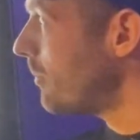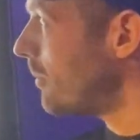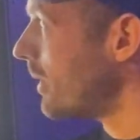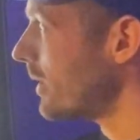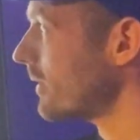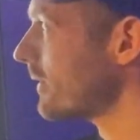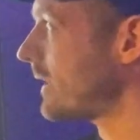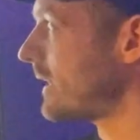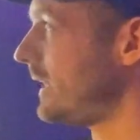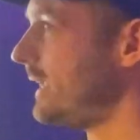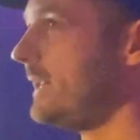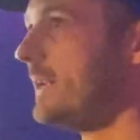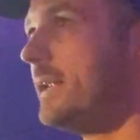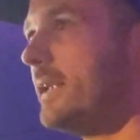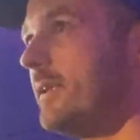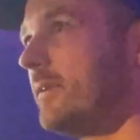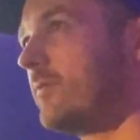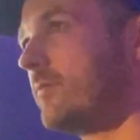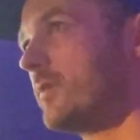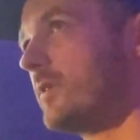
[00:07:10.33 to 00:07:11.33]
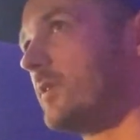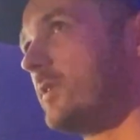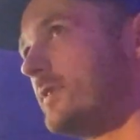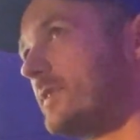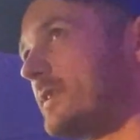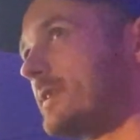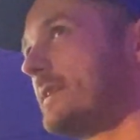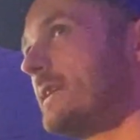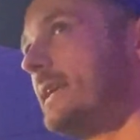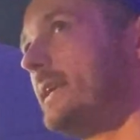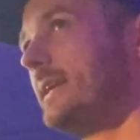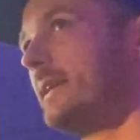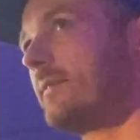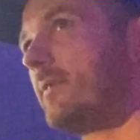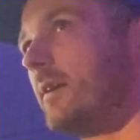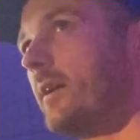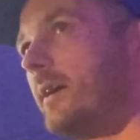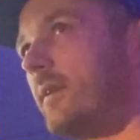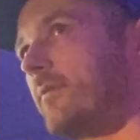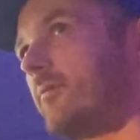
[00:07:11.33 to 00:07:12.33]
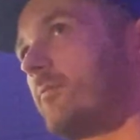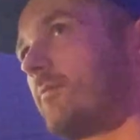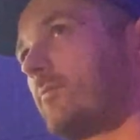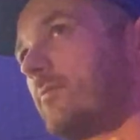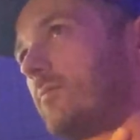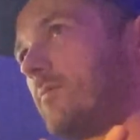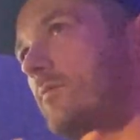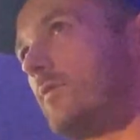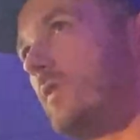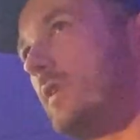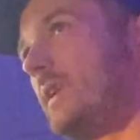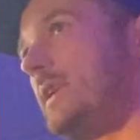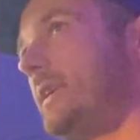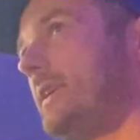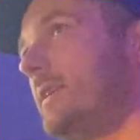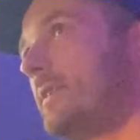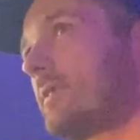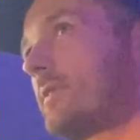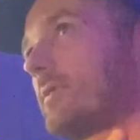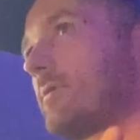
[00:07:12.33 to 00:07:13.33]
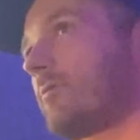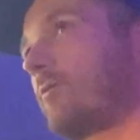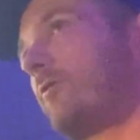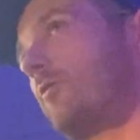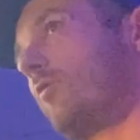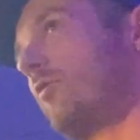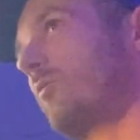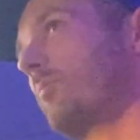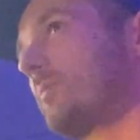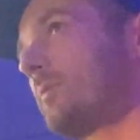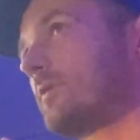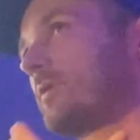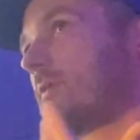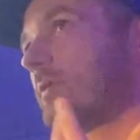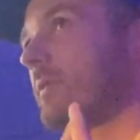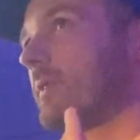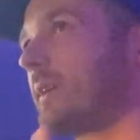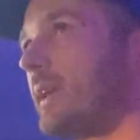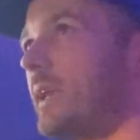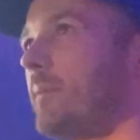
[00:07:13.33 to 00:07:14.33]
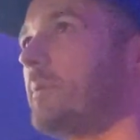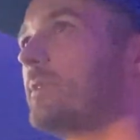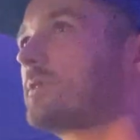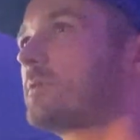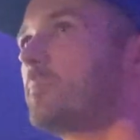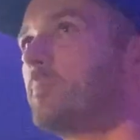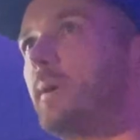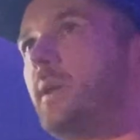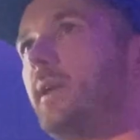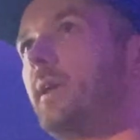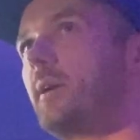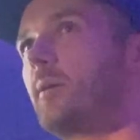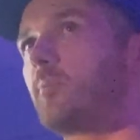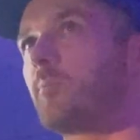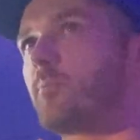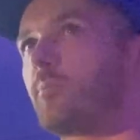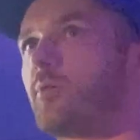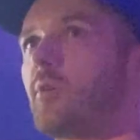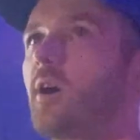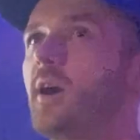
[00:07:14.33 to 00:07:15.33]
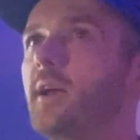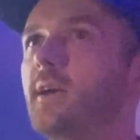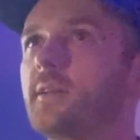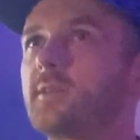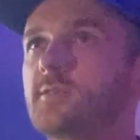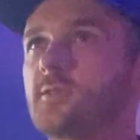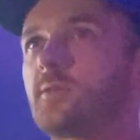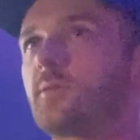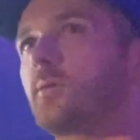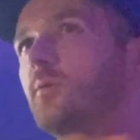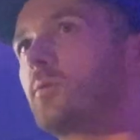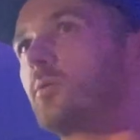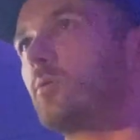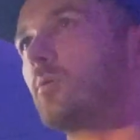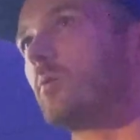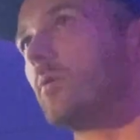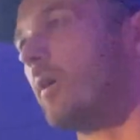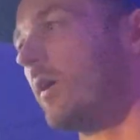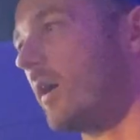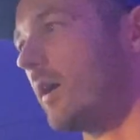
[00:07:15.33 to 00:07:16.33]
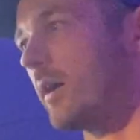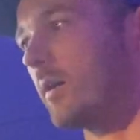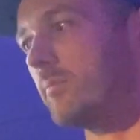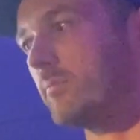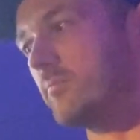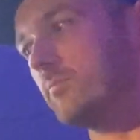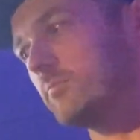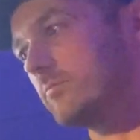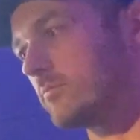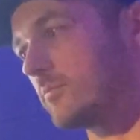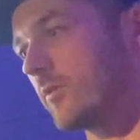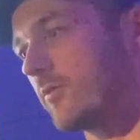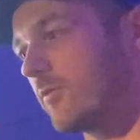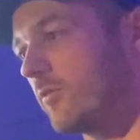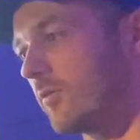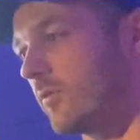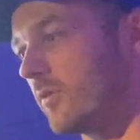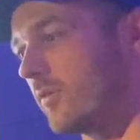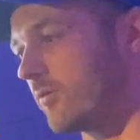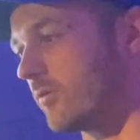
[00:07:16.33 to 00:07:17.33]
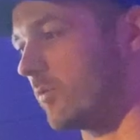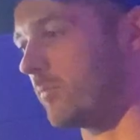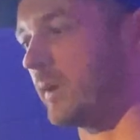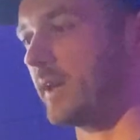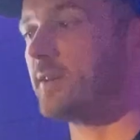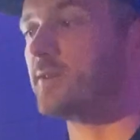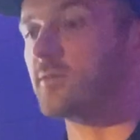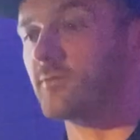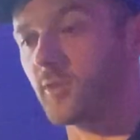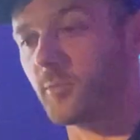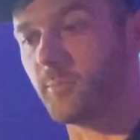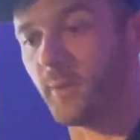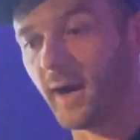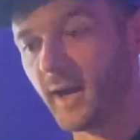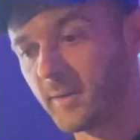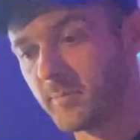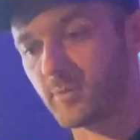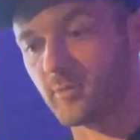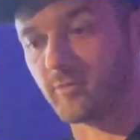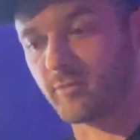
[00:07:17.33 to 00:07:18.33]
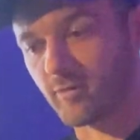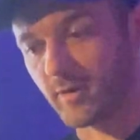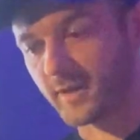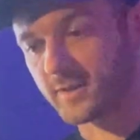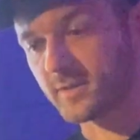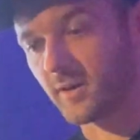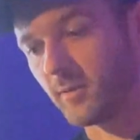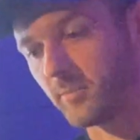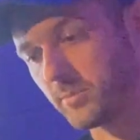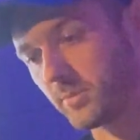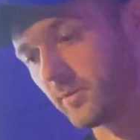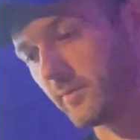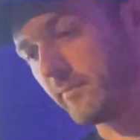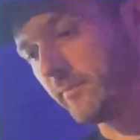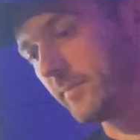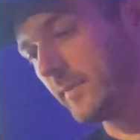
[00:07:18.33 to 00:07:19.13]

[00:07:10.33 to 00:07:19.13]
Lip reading: but clearly could see that these forms came into being prior to the formulation of the Bible, for example.